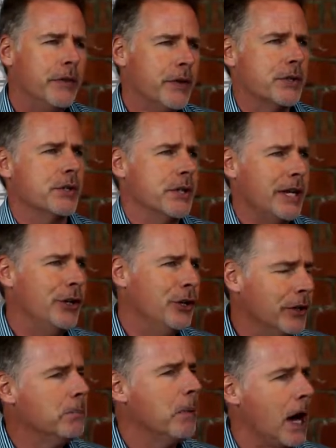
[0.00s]
This is a
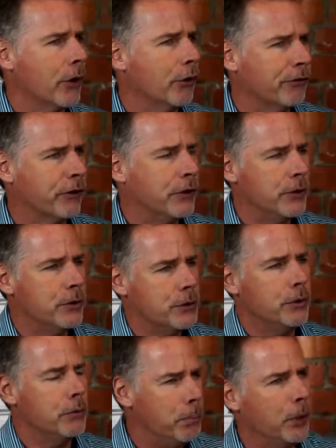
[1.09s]
good model for you
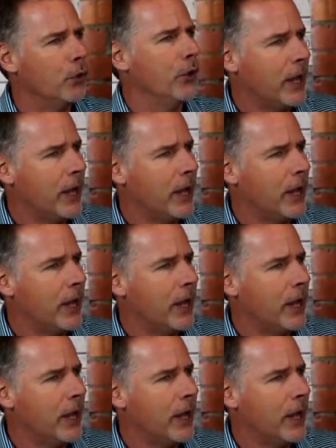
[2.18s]
to build